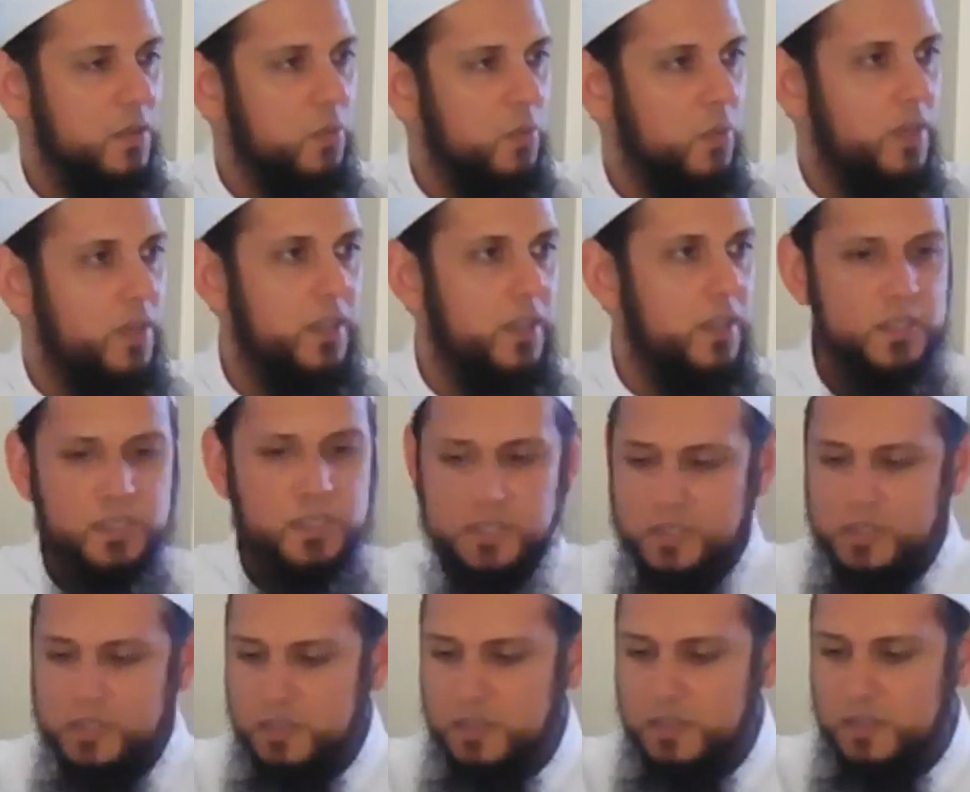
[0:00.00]
What
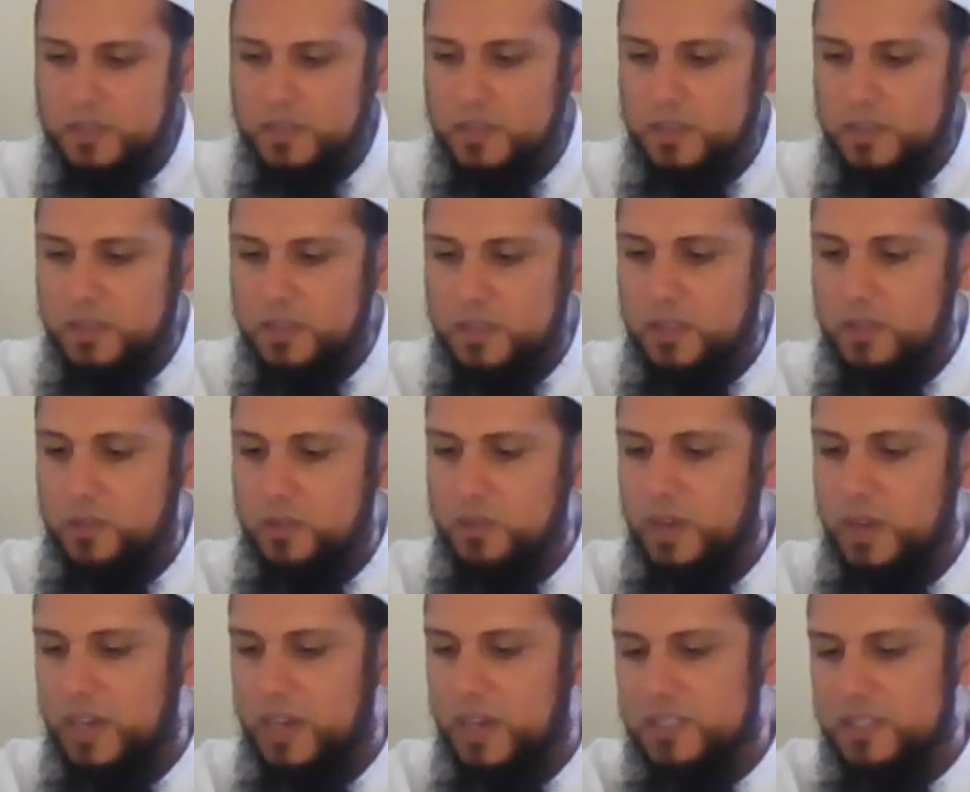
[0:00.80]
does the
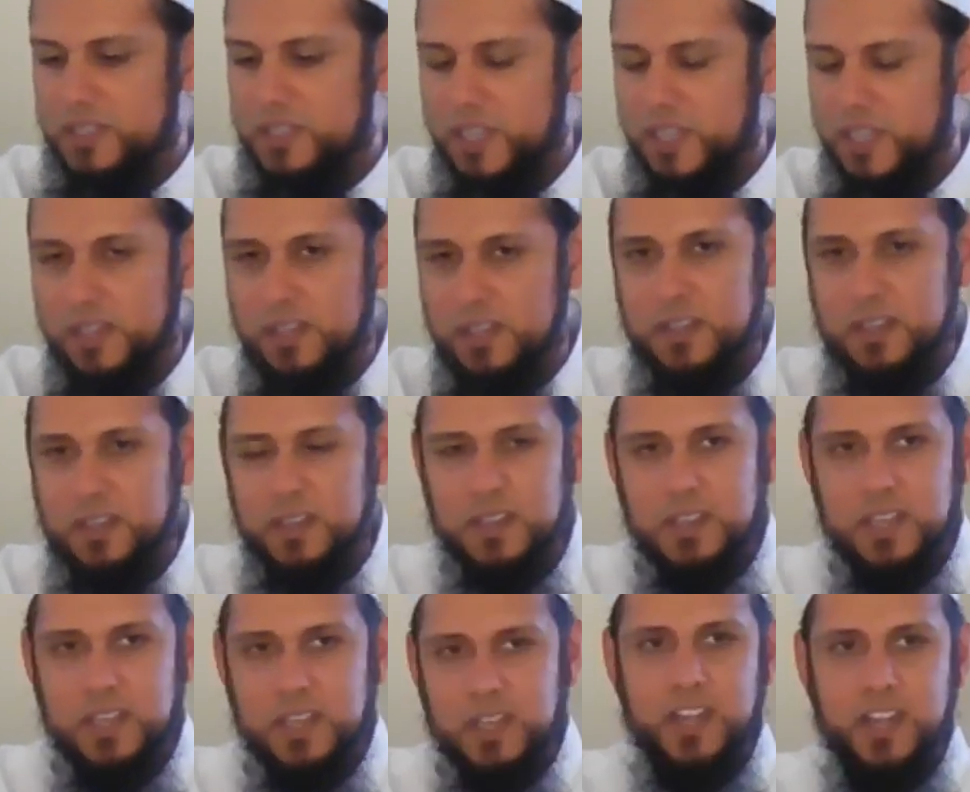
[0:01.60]
Qur'an
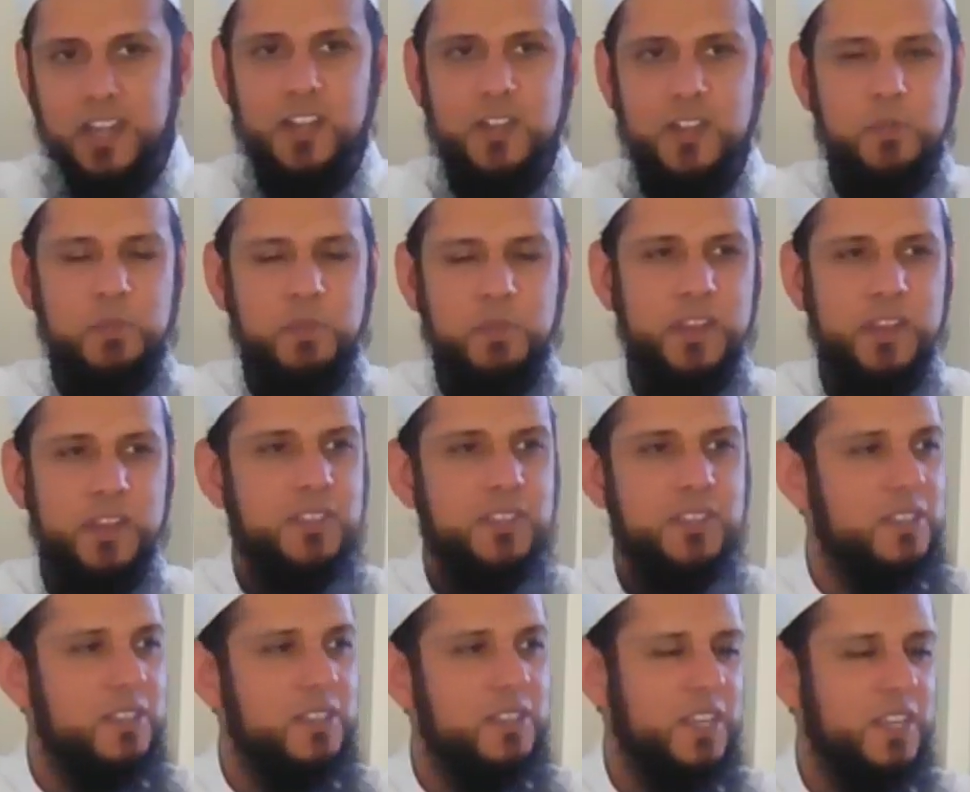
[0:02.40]
say in another
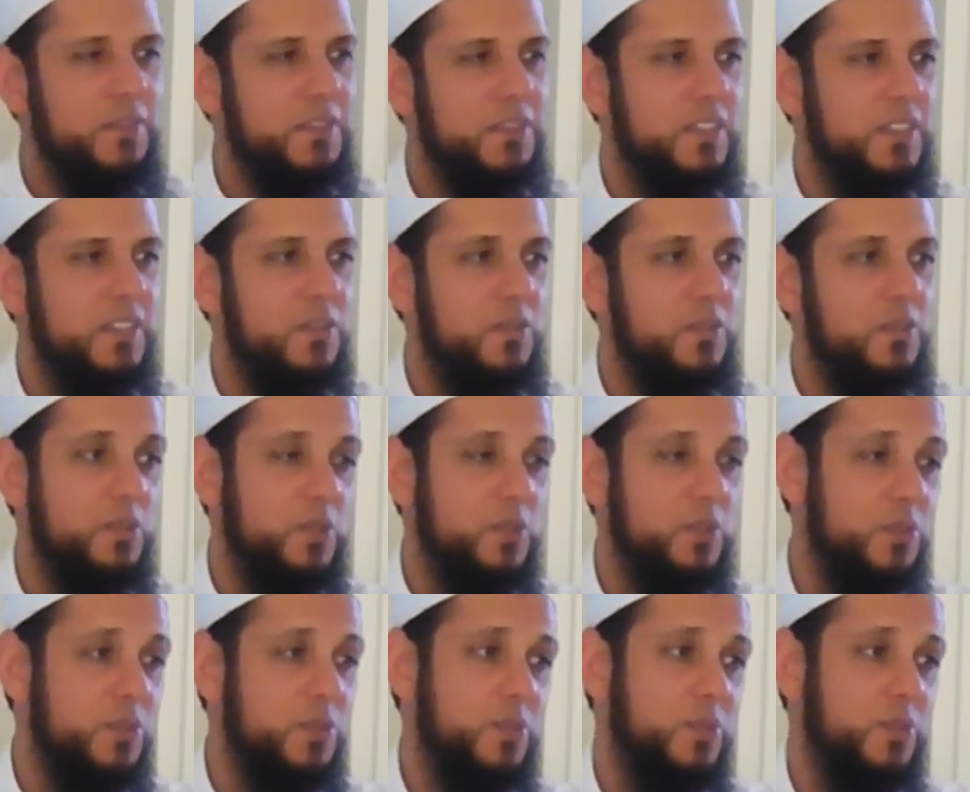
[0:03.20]
place in the 17th
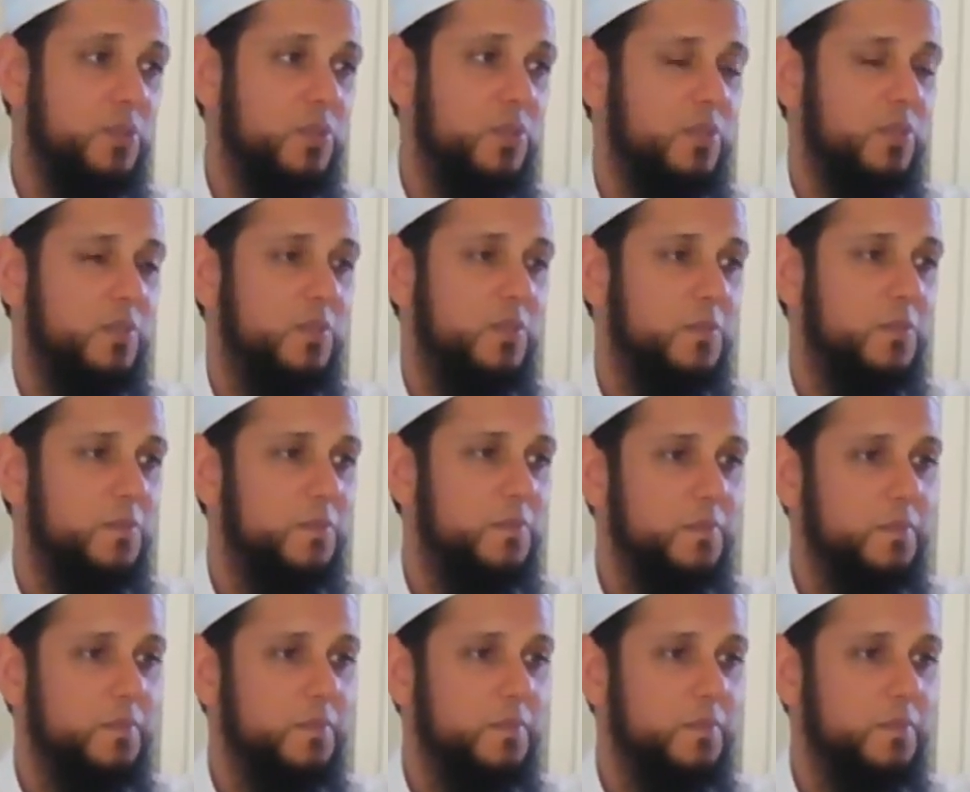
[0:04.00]
juz?